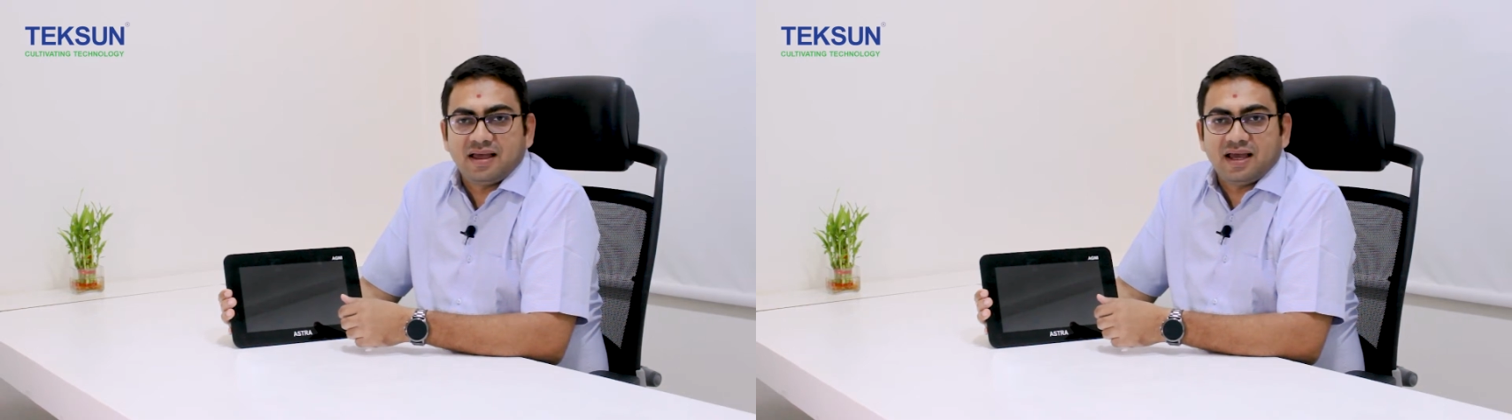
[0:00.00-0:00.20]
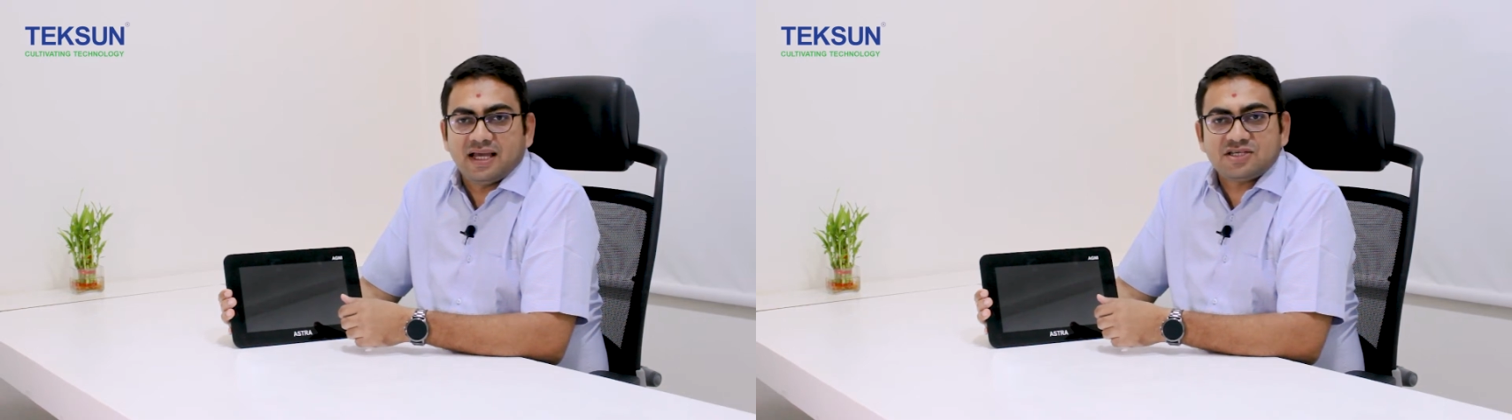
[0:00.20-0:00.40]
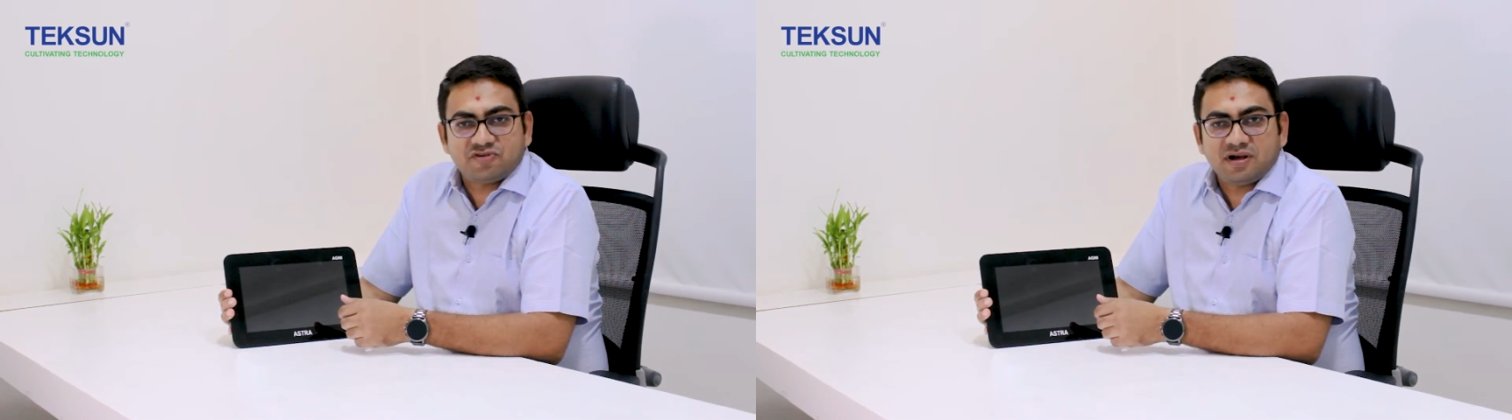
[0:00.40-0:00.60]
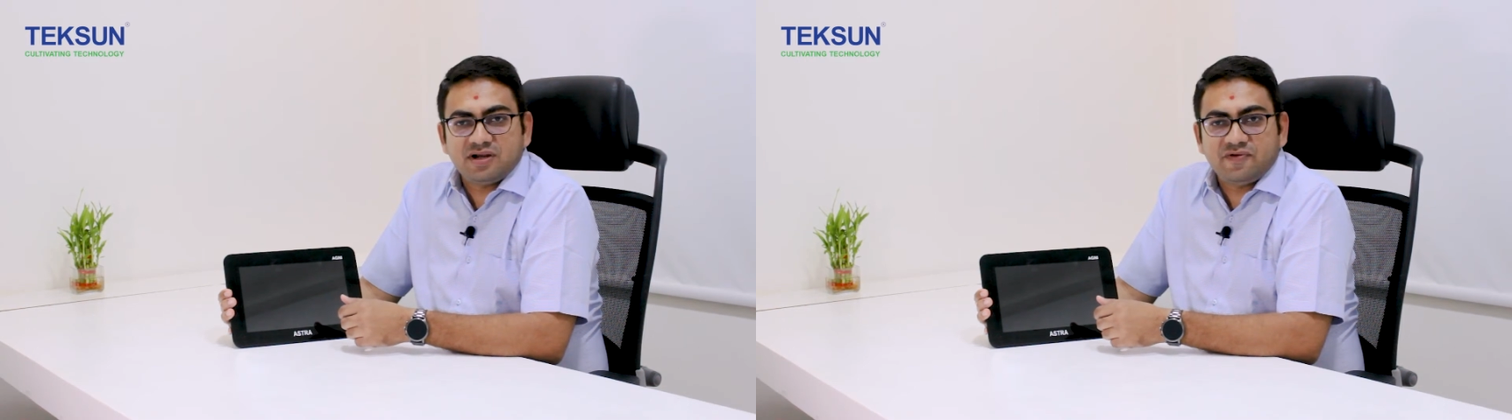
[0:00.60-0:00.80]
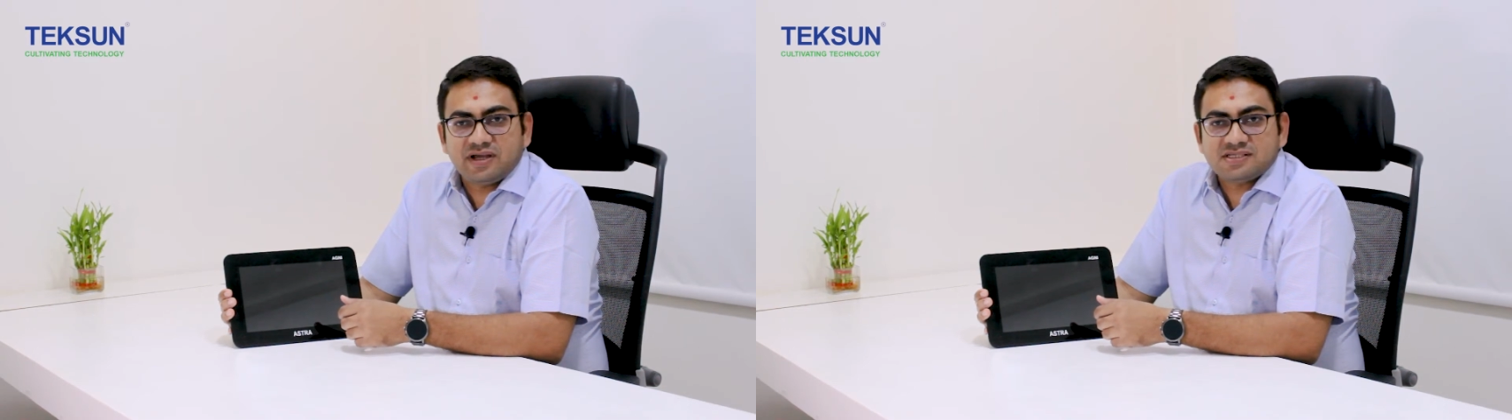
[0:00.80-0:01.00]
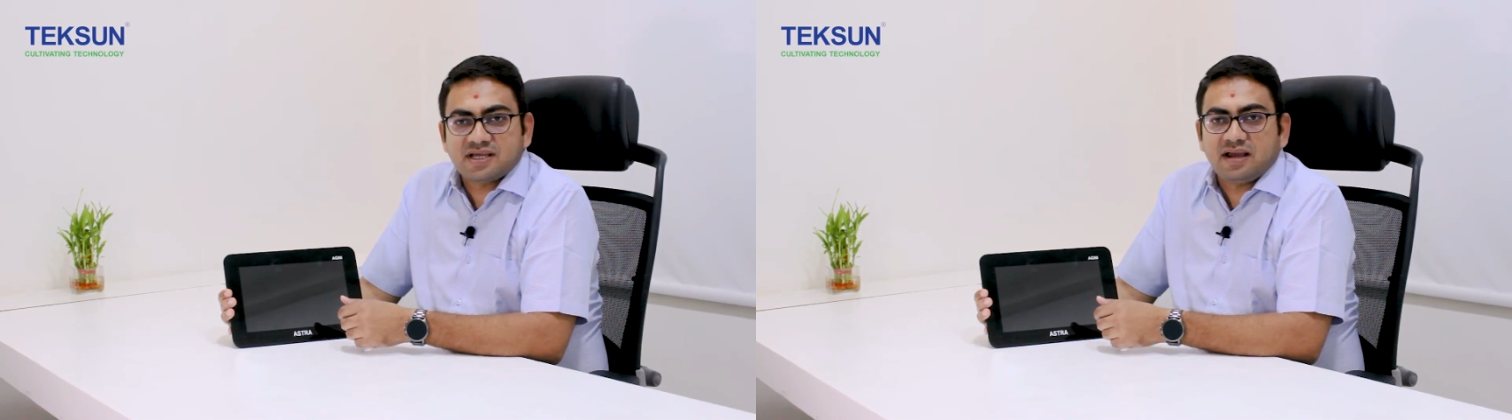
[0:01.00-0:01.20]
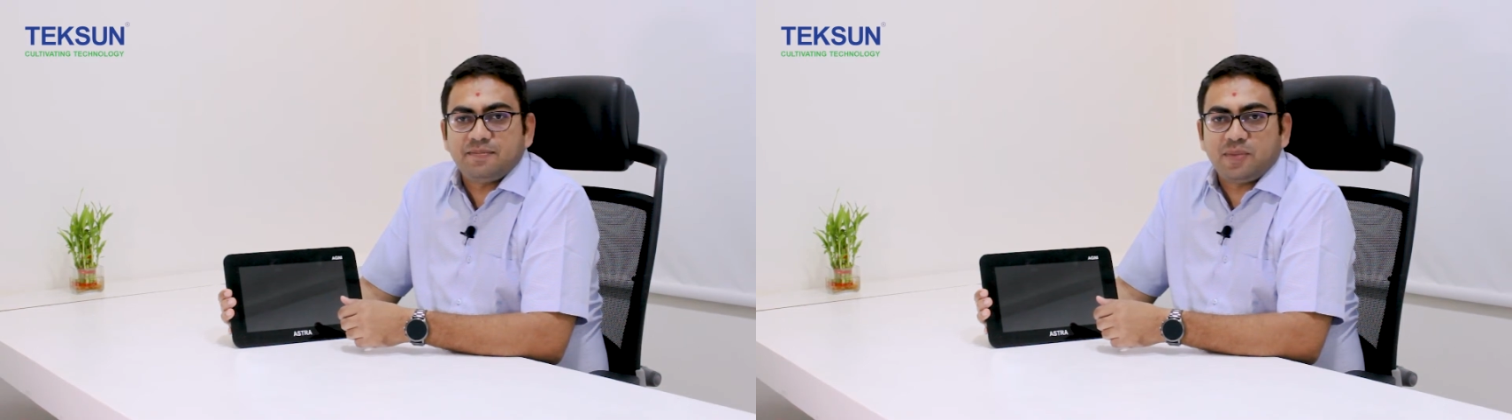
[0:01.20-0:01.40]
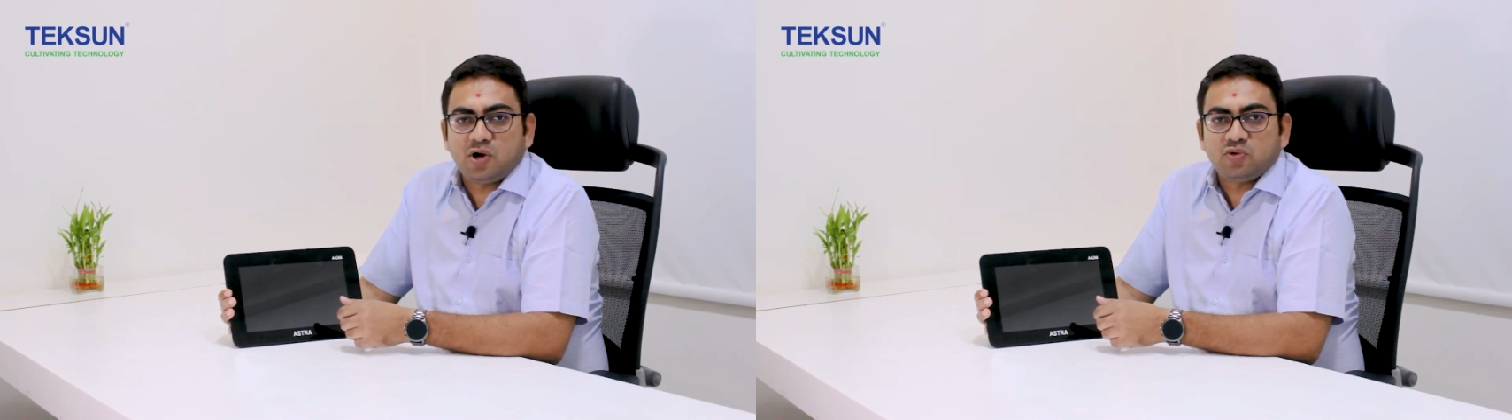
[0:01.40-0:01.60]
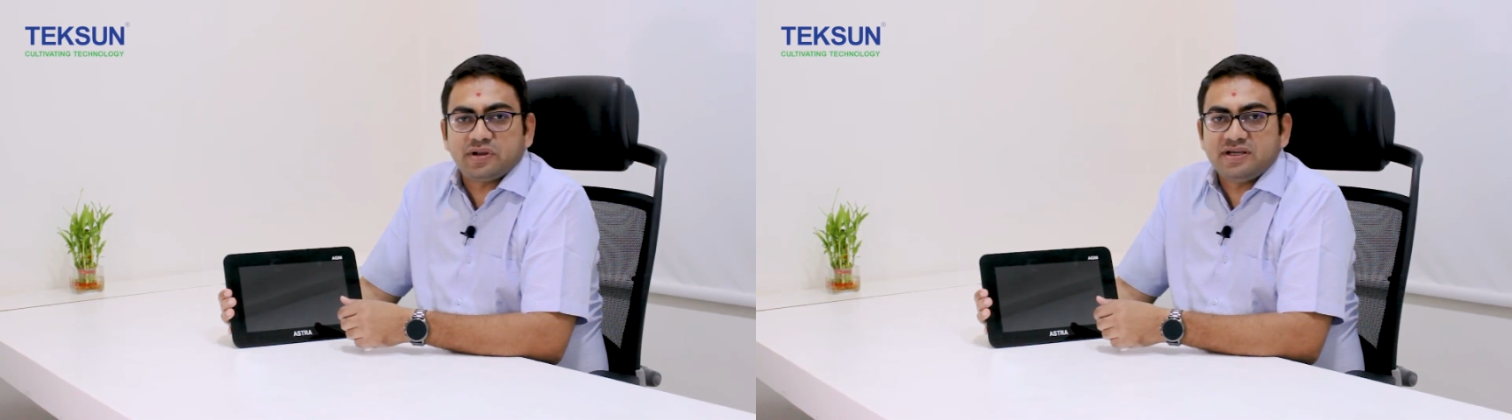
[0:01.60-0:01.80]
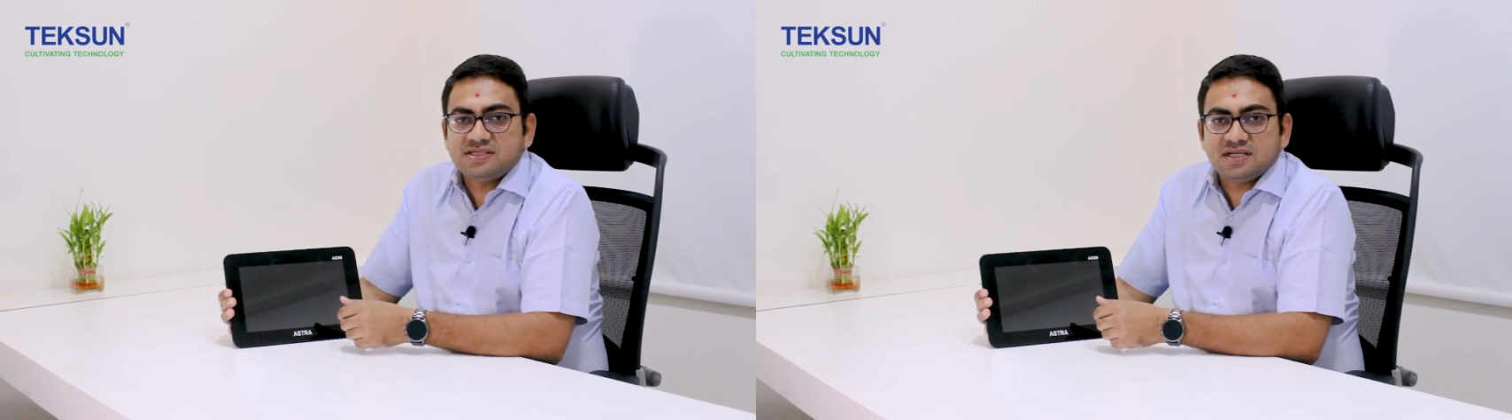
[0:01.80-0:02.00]
ASTRA device can
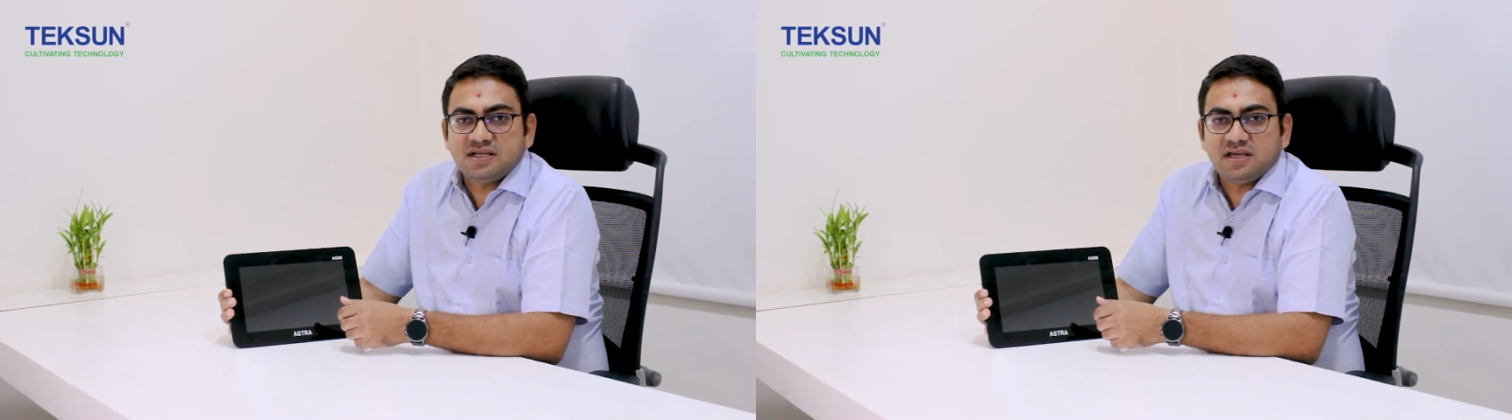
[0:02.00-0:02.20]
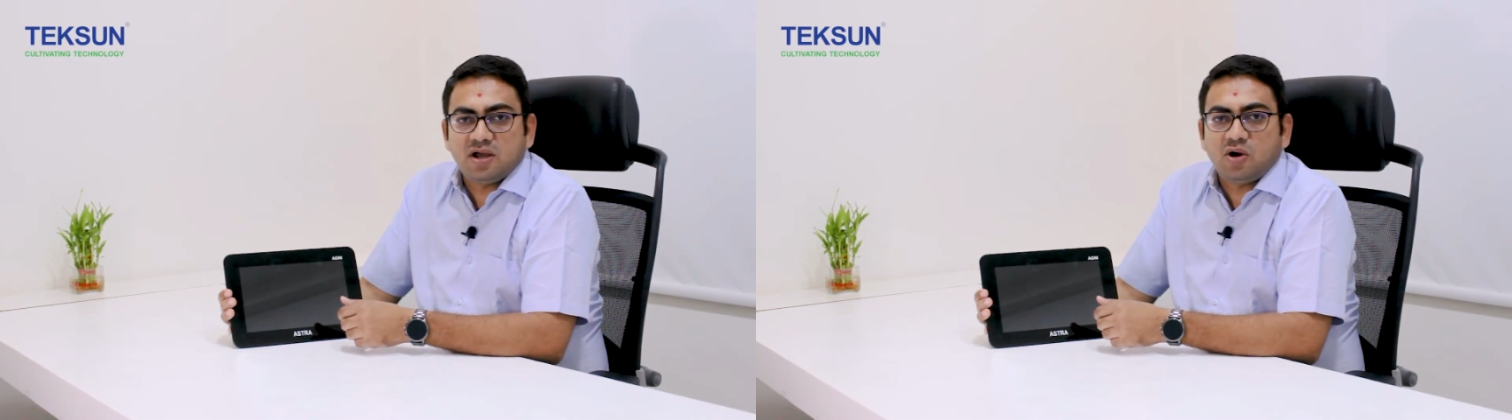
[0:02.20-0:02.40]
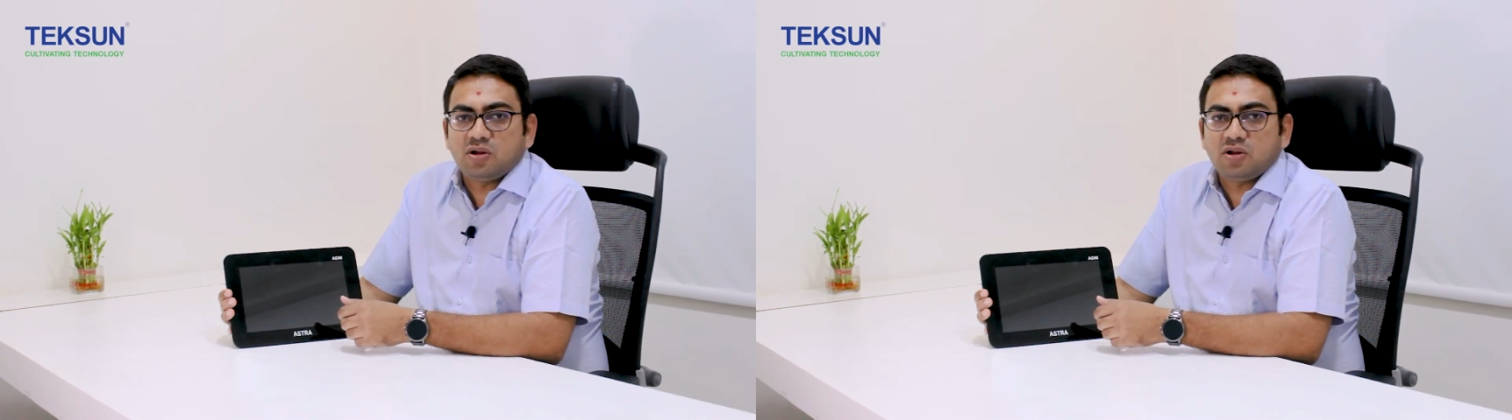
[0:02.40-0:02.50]
mount easily